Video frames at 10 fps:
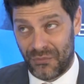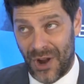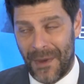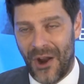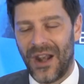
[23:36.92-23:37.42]

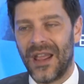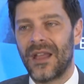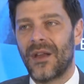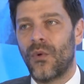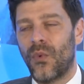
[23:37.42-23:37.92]
primarily.
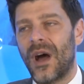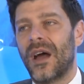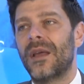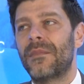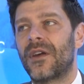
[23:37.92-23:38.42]

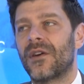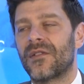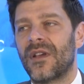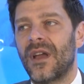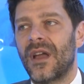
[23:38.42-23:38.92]
Why?
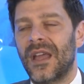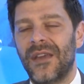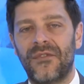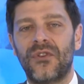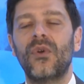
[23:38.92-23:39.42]
Because
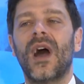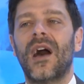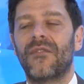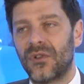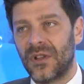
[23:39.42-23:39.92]
if you
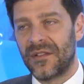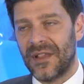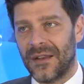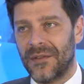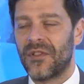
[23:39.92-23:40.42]
have good
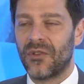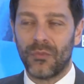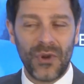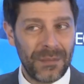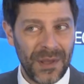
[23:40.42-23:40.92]
incentives, if you
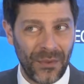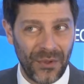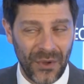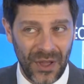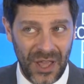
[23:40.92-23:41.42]
bring
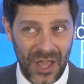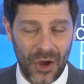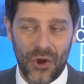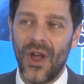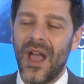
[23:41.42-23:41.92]
people
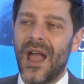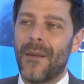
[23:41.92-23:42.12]
here,